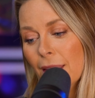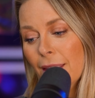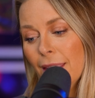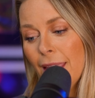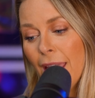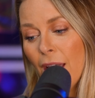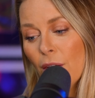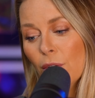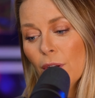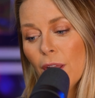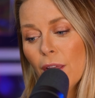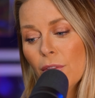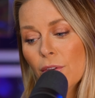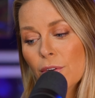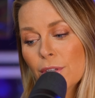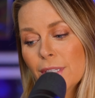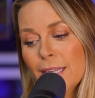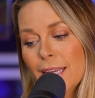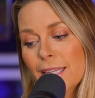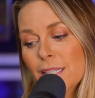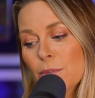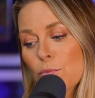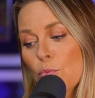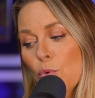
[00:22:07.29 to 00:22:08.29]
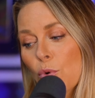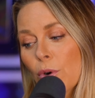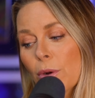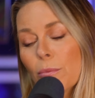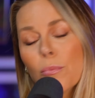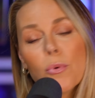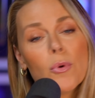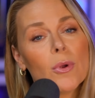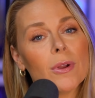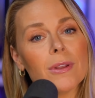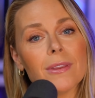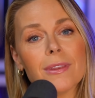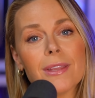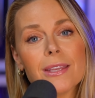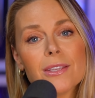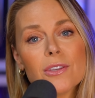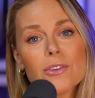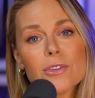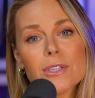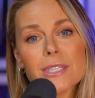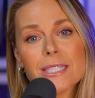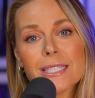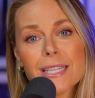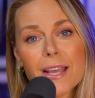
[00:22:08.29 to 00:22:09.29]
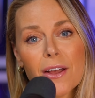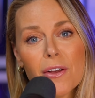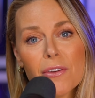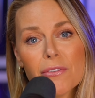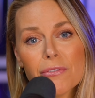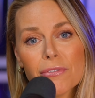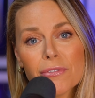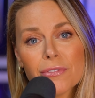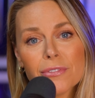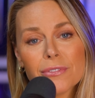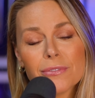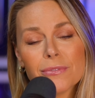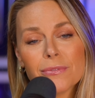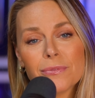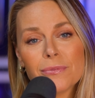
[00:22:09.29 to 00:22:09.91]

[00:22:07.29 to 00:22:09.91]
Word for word: Count others as more important than yourself,